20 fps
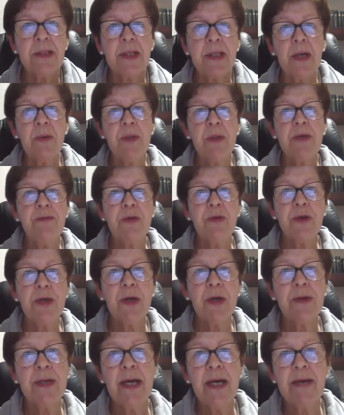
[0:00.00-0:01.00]
So if you
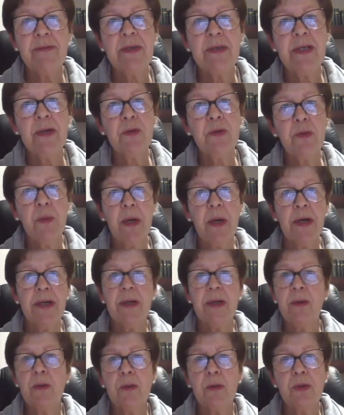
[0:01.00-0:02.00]
don't have it, don't
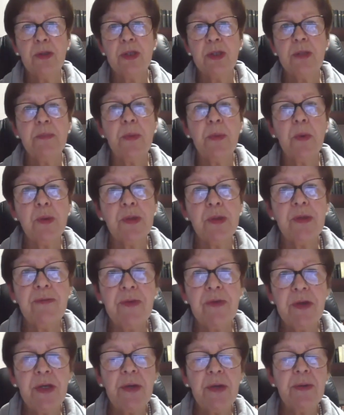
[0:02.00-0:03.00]
worry, or just pause the
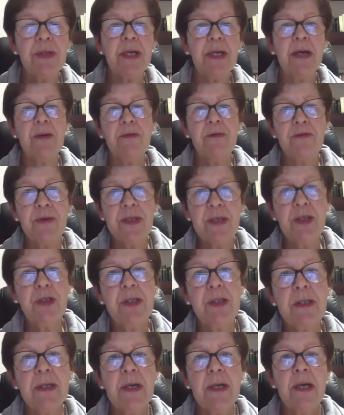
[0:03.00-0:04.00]
video and go and fetch
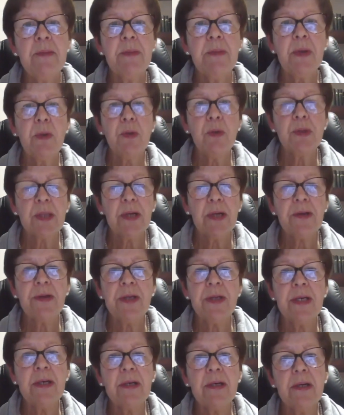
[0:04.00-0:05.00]
it because I
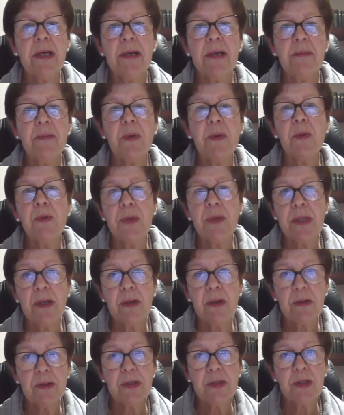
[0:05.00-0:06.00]
think um, all the
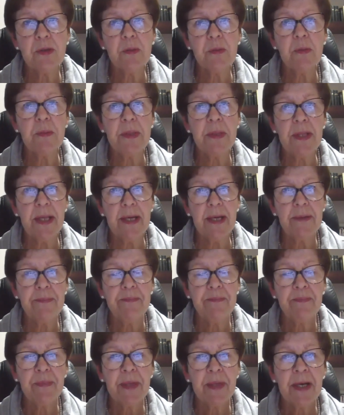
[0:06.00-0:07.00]
answers will be there.
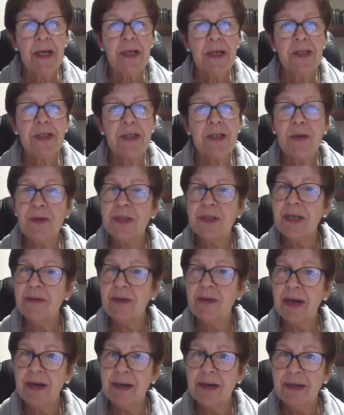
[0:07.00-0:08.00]
So, ça
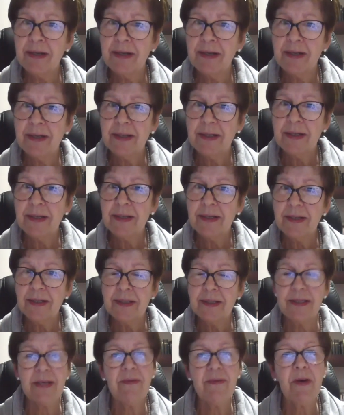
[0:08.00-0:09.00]
va?
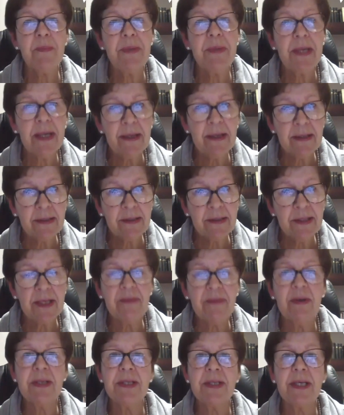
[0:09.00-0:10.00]
Ça va bien?
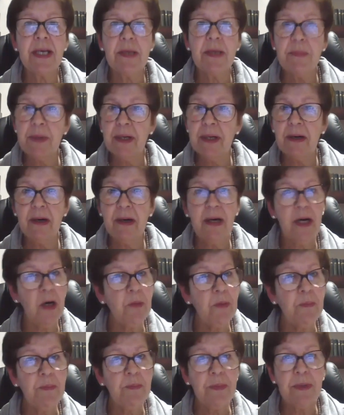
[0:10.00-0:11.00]
Ça va très bien. I
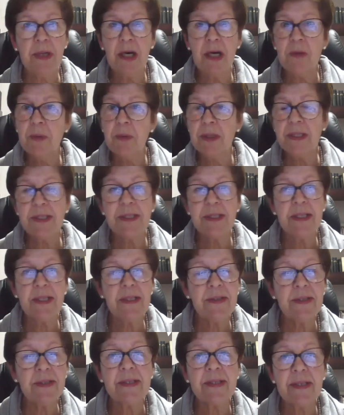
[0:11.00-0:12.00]
hope nobody
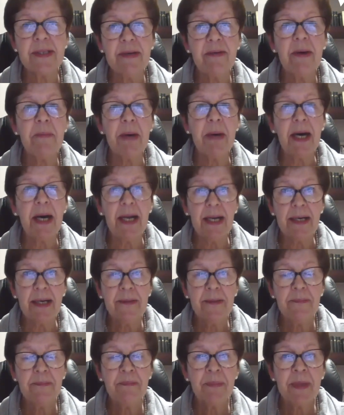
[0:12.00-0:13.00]
says ça va mal.
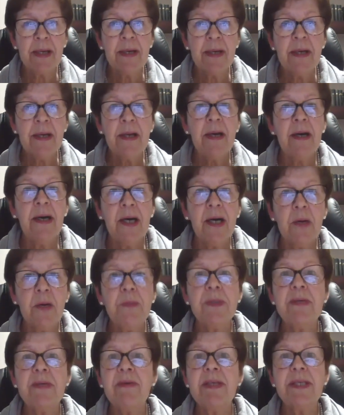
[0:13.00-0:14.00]
I
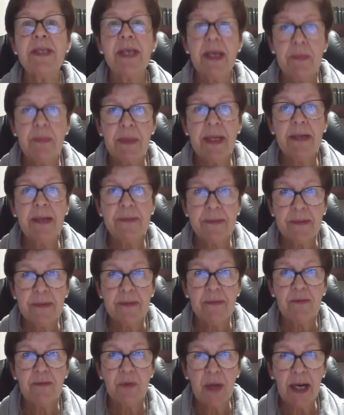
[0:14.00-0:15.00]
hope ça va très bien.
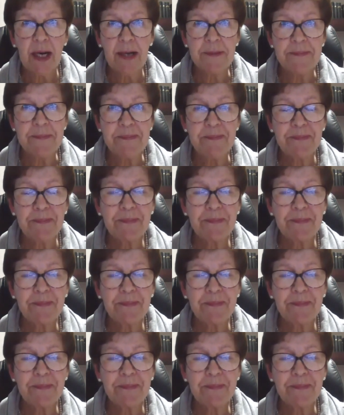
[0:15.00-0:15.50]
Voilà.